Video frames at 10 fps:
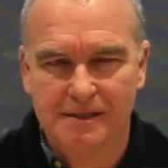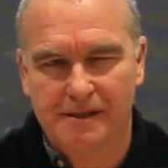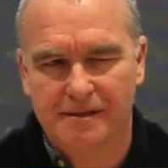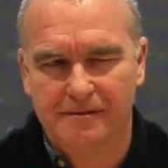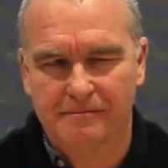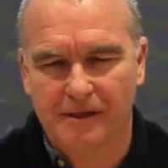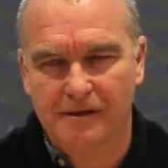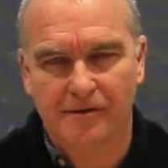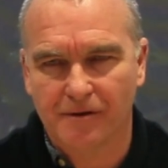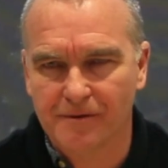system that
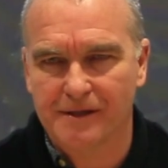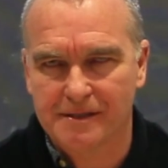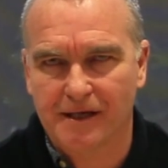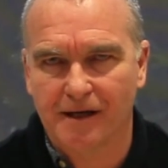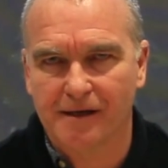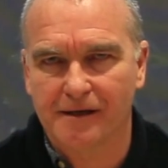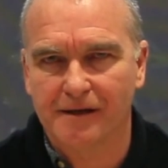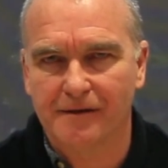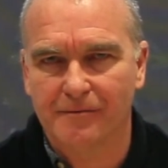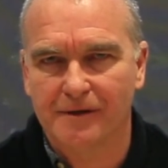they don't entirely
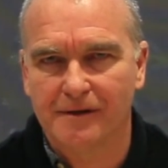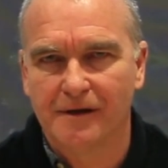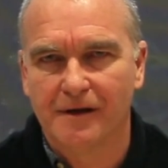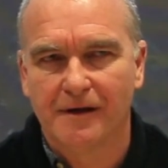agree with.